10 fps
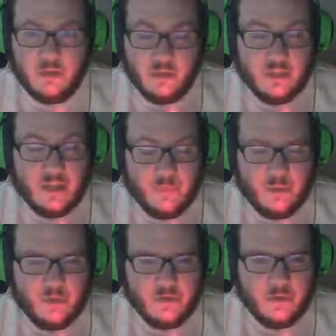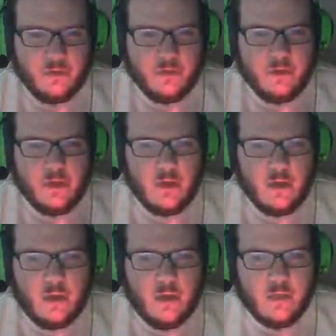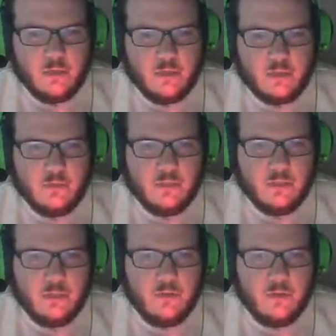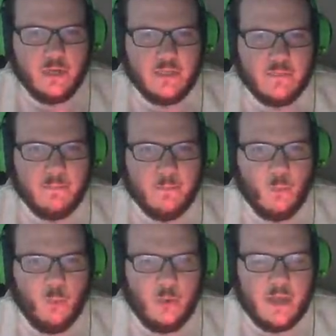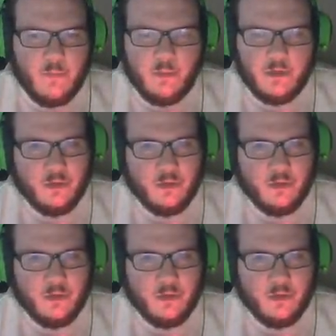a lot better. Uh, Dark Souls 2 has a way bigger